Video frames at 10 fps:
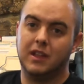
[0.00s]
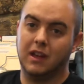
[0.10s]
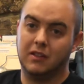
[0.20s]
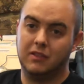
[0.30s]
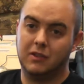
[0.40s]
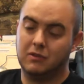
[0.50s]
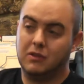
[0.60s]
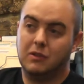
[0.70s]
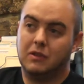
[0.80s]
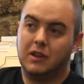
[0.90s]
Yeah, there was
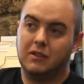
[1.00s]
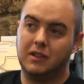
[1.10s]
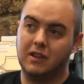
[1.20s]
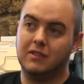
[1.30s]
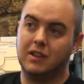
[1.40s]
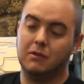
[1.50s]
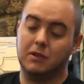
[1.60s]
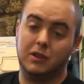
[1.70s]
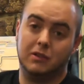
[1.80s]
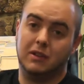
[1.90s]
no guarantees that it
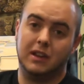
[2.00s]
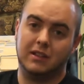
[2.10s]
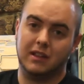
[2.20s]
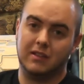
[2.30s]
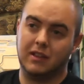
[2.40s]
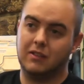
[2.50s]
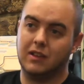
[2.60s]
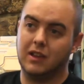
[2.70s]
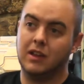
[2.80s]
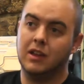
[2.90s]
would do anything. They
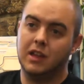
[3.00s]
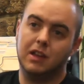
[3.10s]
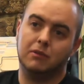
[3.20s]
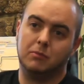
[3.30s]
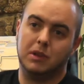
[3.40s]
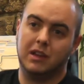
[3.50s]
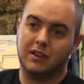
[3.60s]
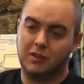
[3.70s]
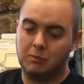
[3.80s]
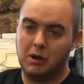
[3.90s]
said it would be
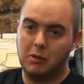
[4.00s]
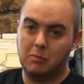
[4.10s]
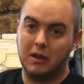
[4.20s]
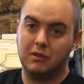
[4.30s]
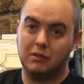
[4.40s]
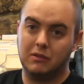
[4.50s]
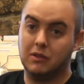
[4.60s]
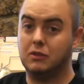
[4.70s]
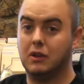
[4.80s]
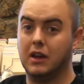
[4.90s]
experimental to
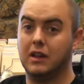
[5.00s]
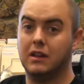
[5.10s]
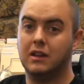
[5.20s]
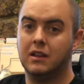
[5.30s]
try it.